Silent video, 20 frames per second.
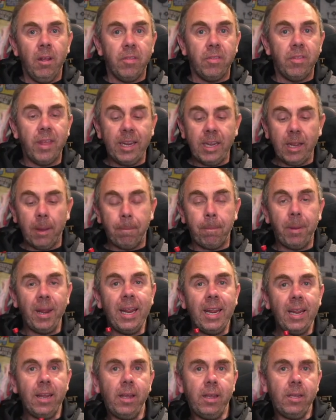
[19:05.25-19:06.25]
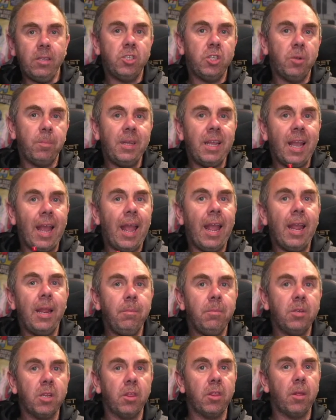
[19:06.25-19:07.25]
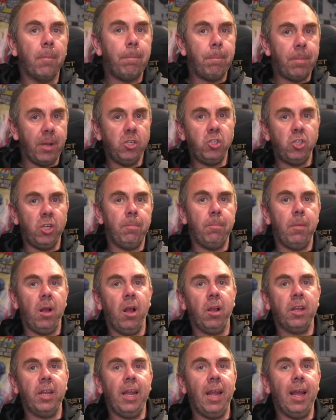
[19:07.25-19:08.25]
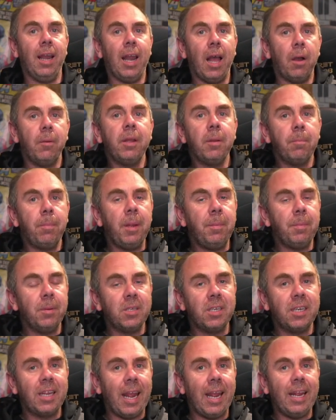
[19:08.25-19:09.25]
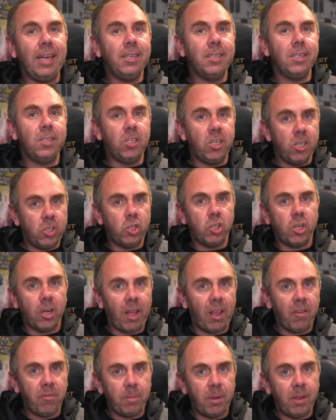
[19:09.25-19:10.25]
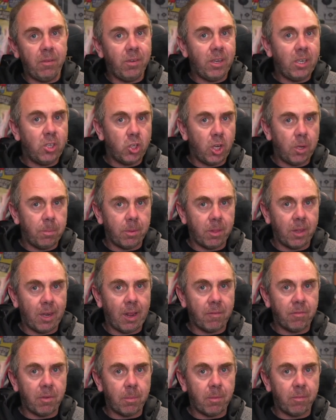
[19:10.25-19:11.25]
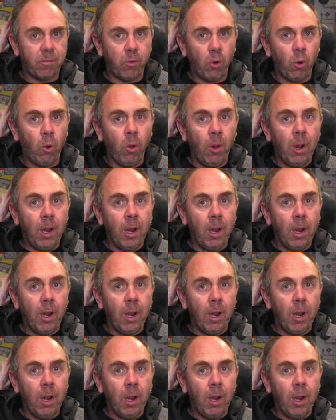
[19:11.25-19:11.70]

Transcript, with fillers: They appear to be aimed at the budget market, allowing people to get into digital FPV cheaper than ever before.